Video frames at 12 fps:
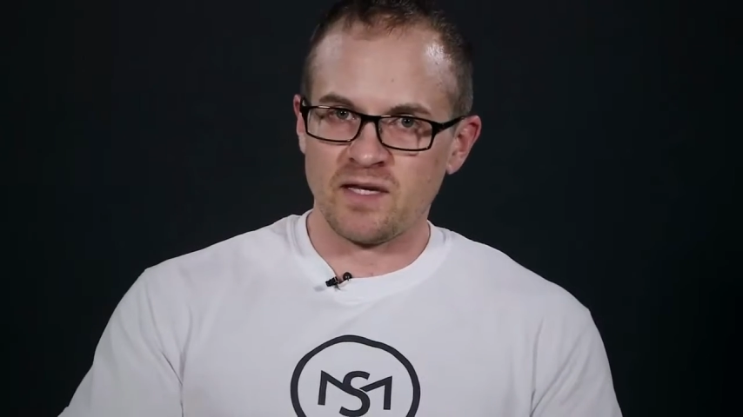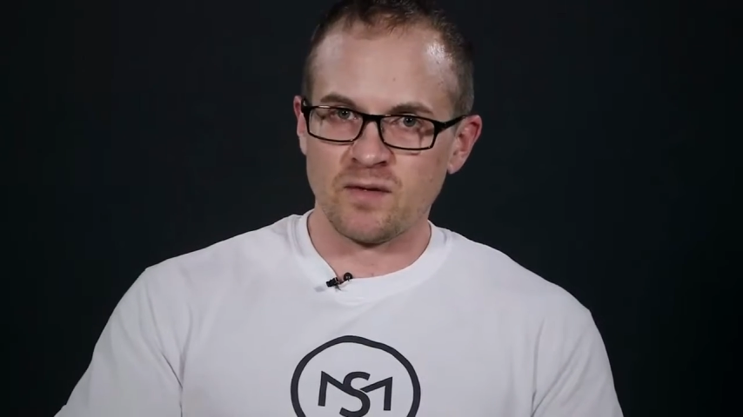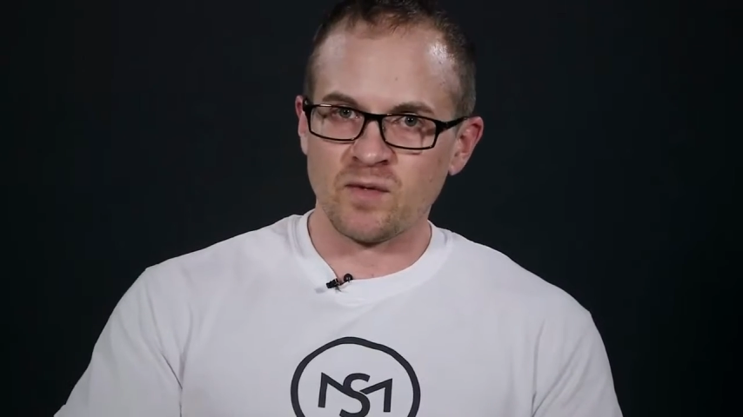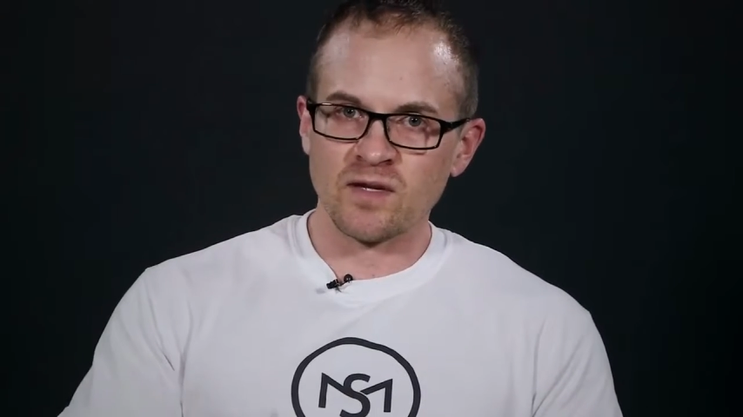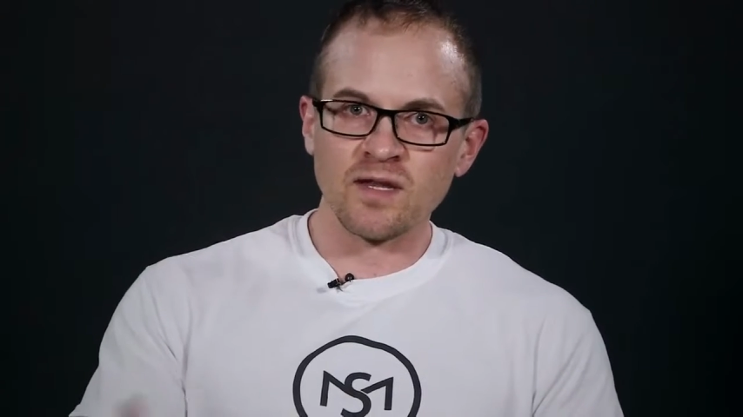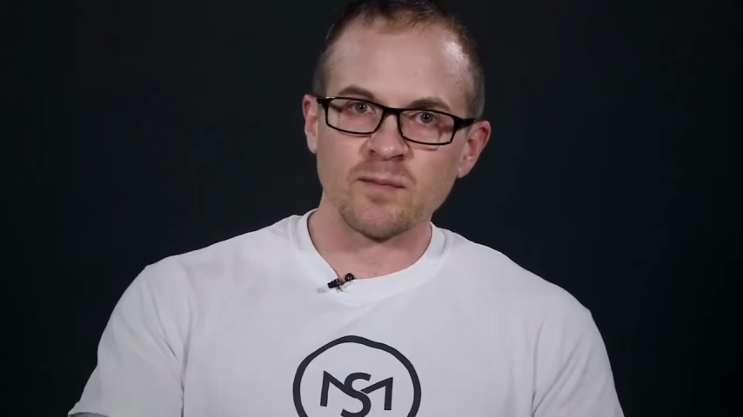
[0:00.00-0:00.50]
He
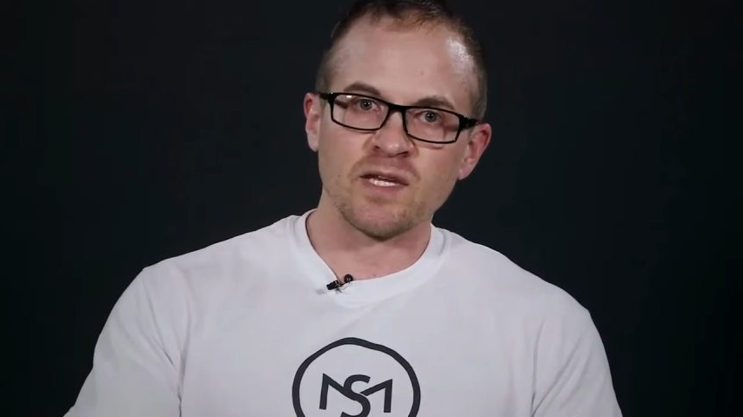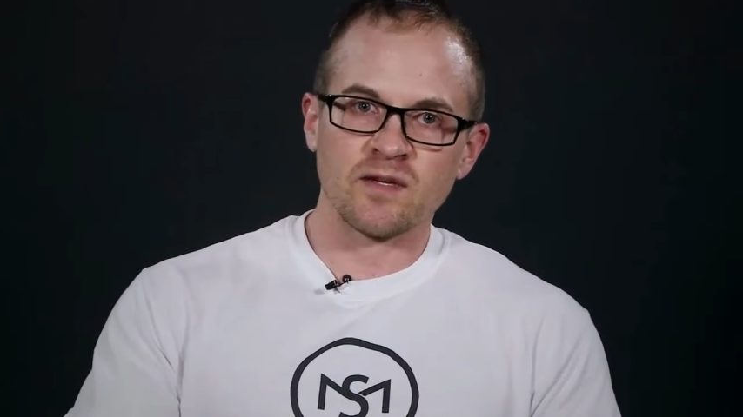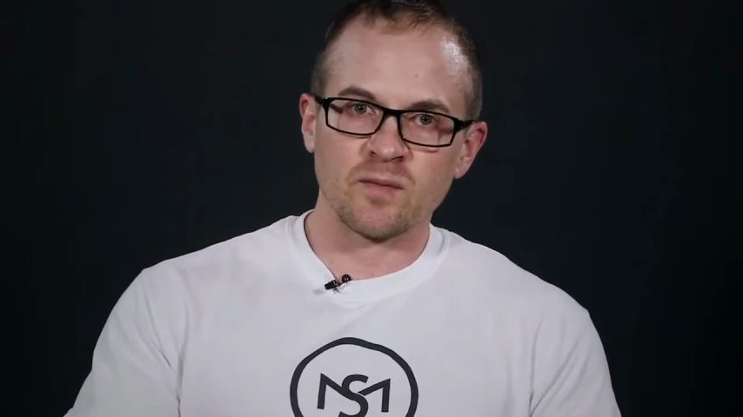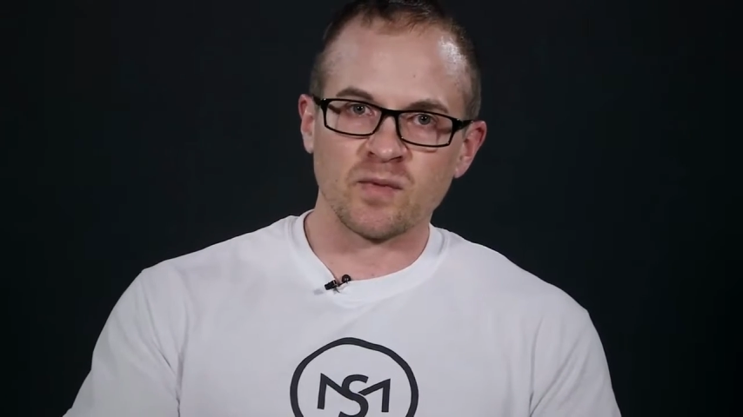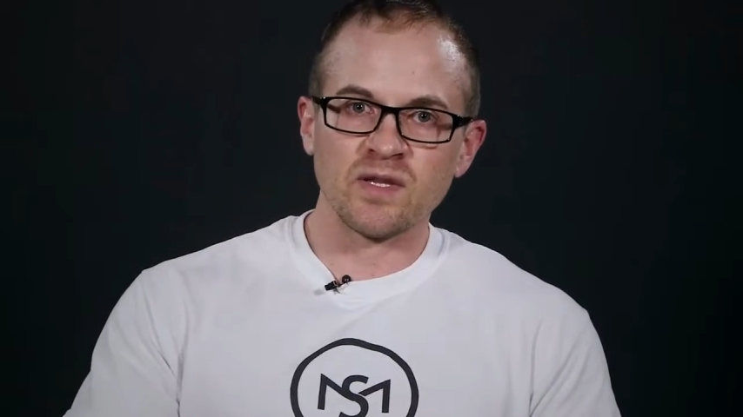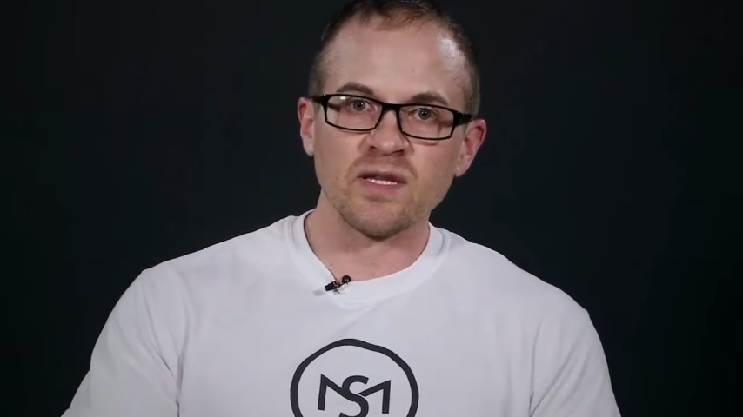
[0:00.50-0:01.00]
wouldn't let me
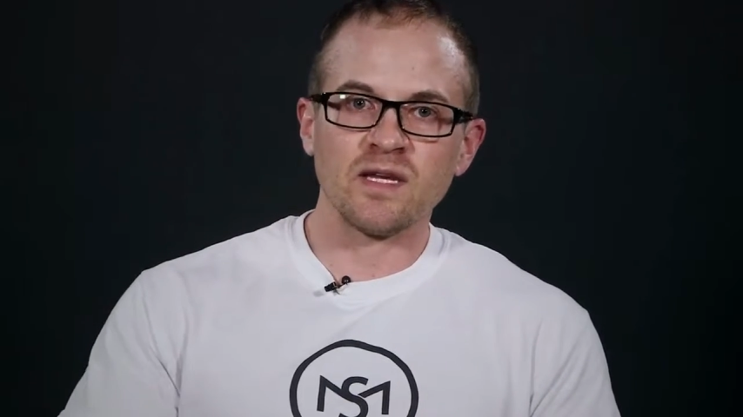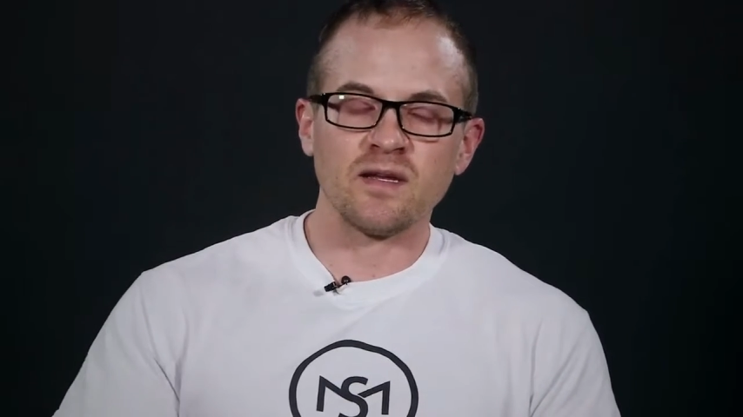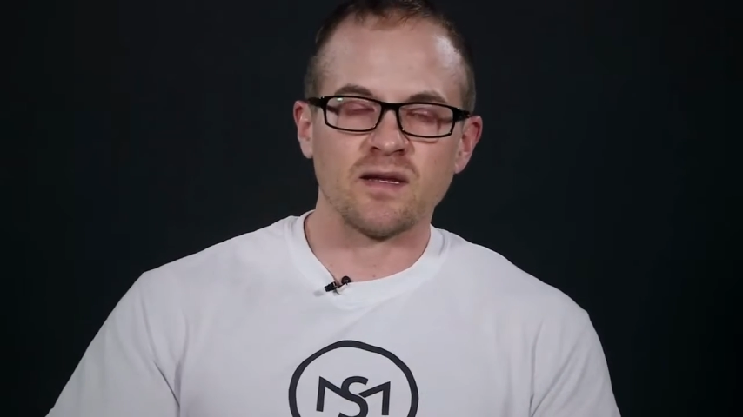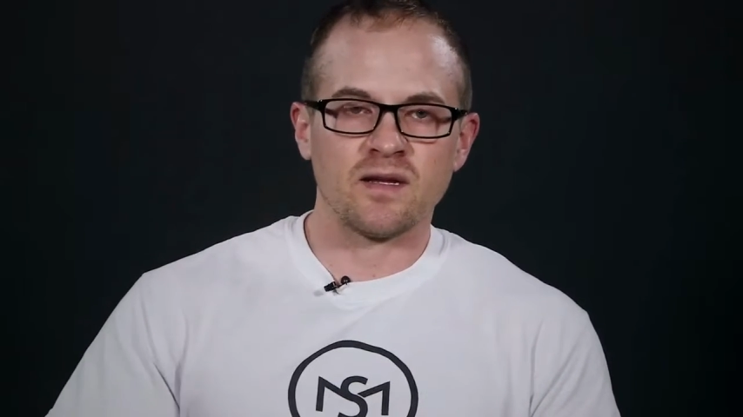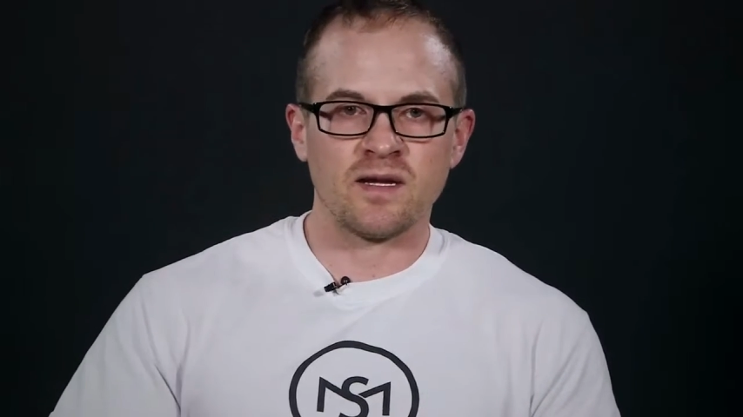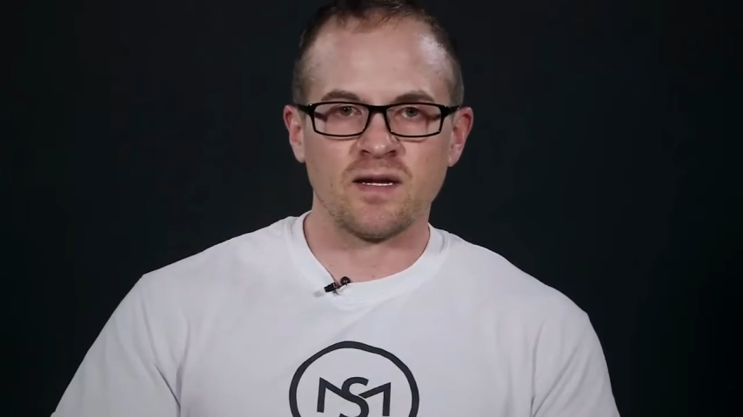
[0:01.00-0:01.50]
complete
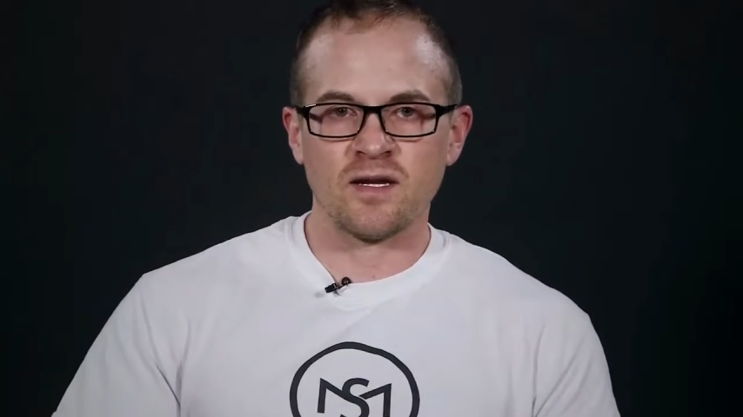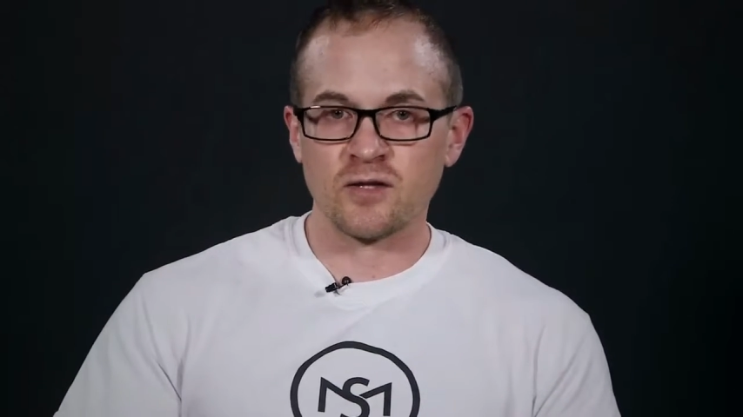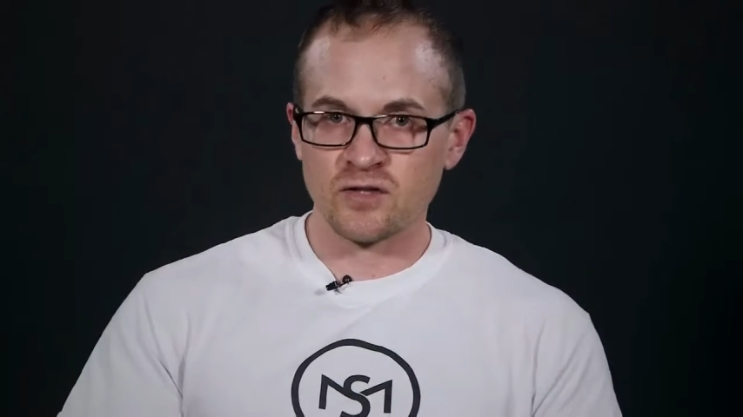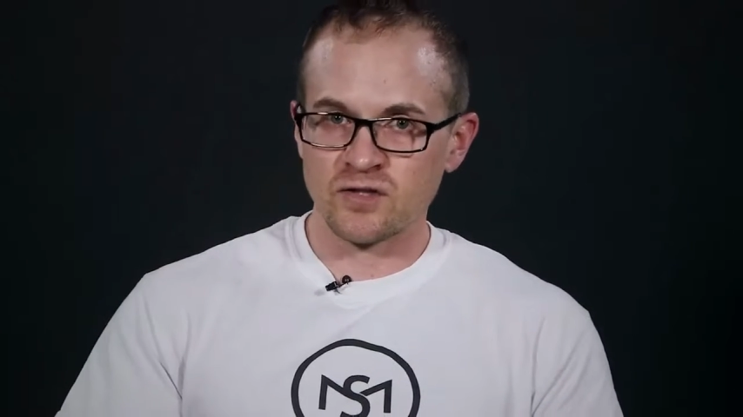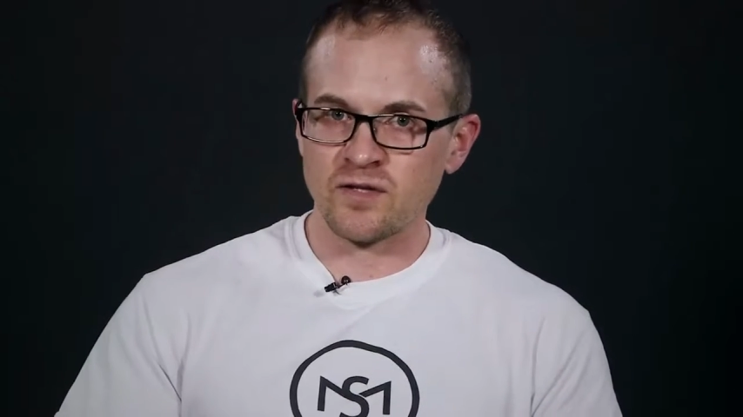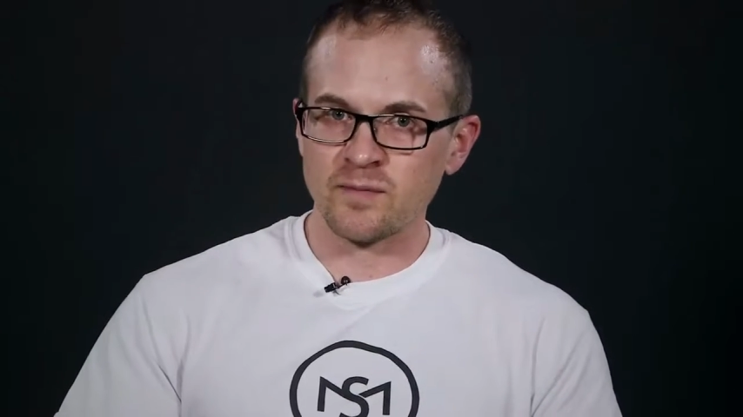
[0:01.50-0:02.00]
and
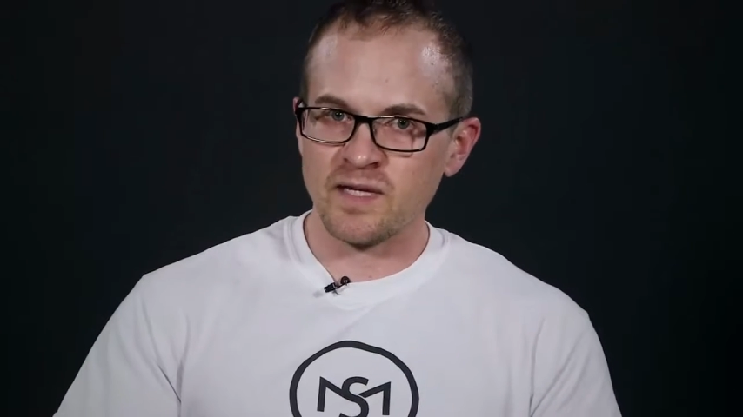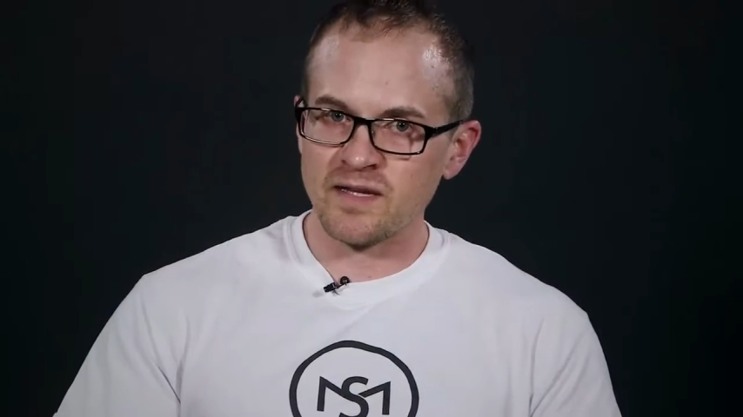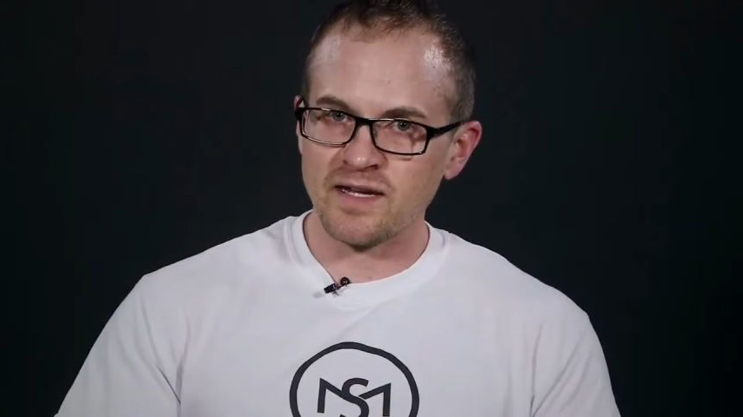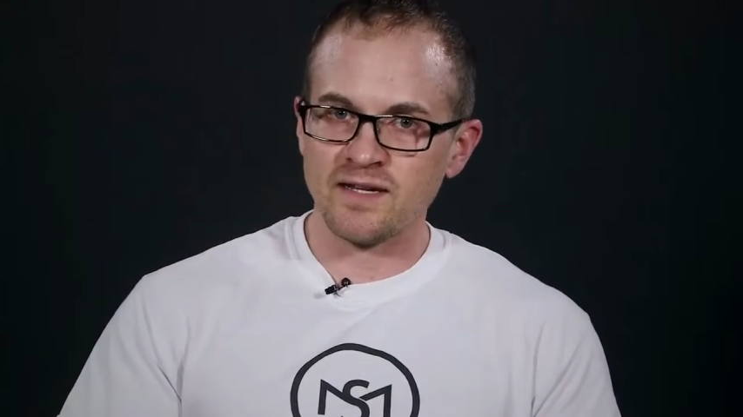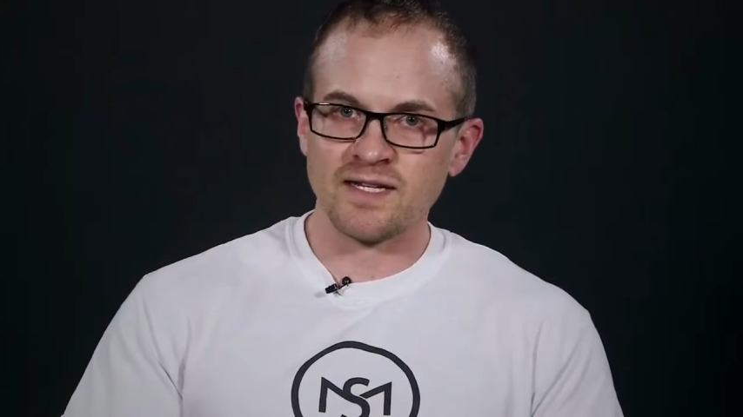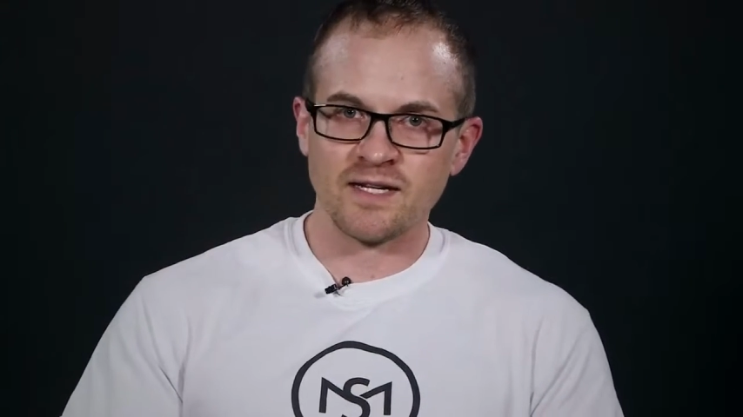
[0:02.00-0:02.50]
assuring me that
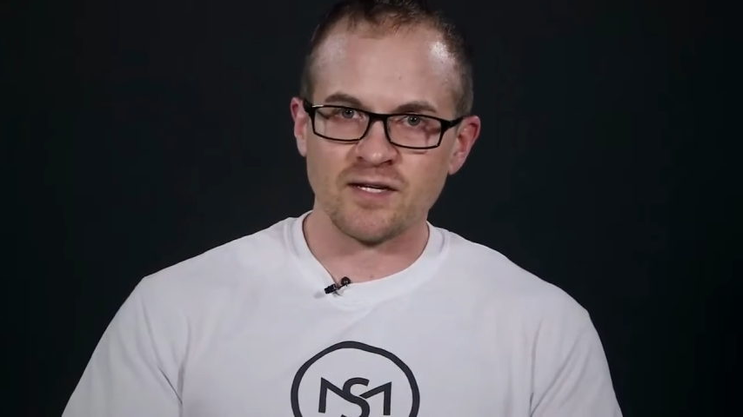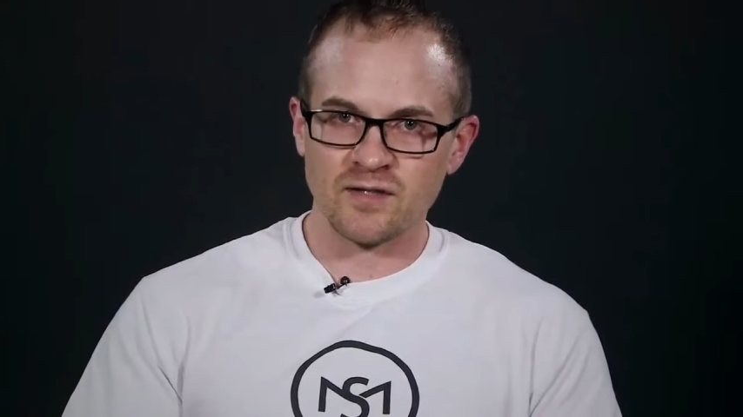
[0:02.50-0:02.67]
he did